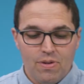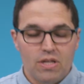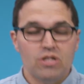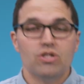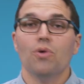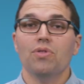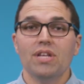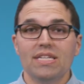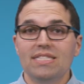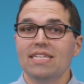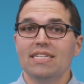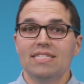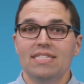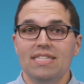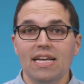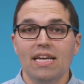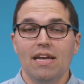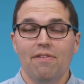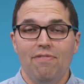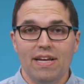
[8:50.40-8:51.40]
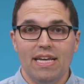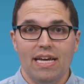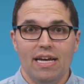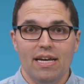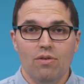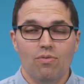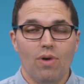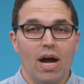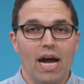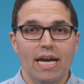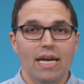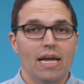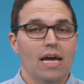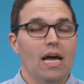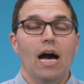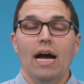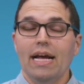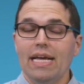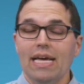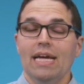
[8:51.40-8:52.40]
So this is significant, right?
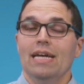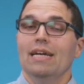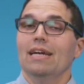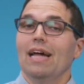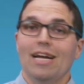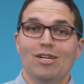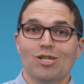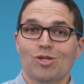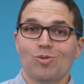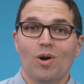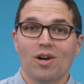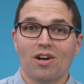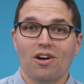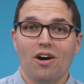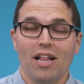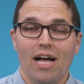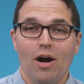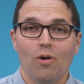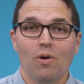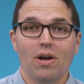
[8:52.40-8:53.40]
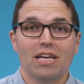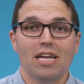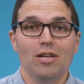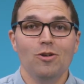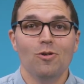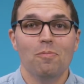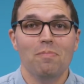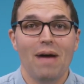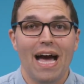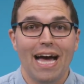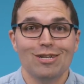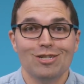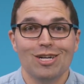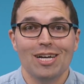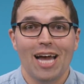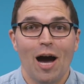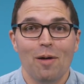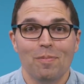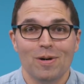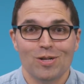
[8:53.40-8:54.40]
Again, I just want to call out, can you
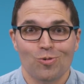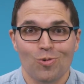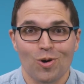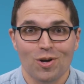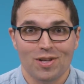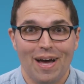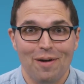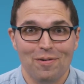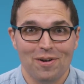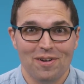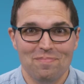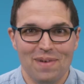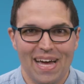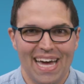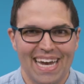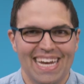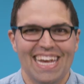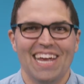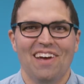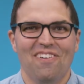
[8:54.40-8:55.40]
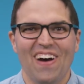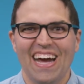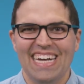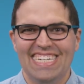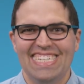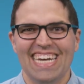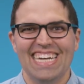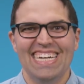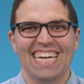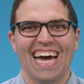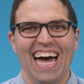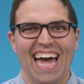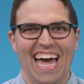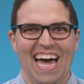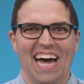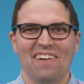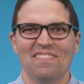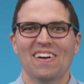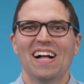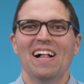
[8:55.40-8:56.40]
imagine how much work that would have been if I did not
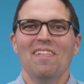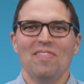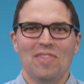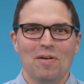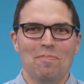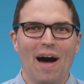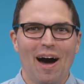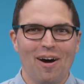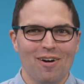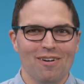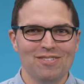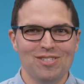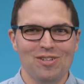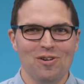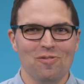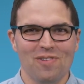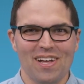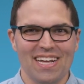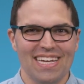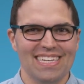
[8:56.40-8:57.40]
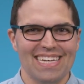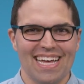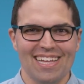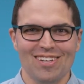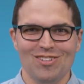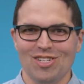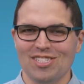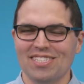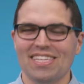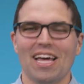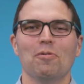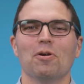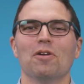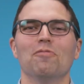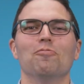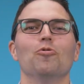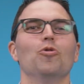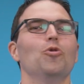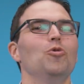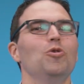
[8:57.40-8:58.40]
have the power of Snowflake Intelligence? That would
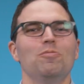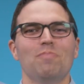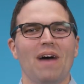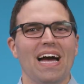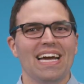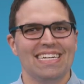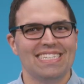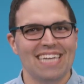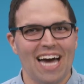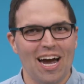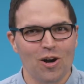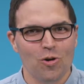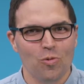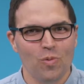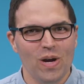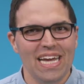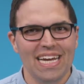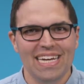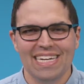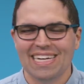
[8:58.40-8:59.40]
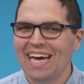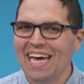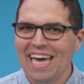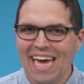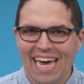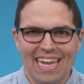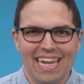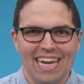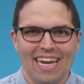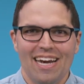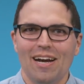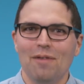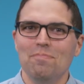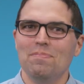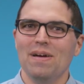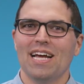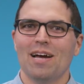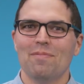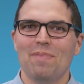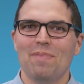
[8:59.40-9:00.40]
have ruined my entire week. It ended up being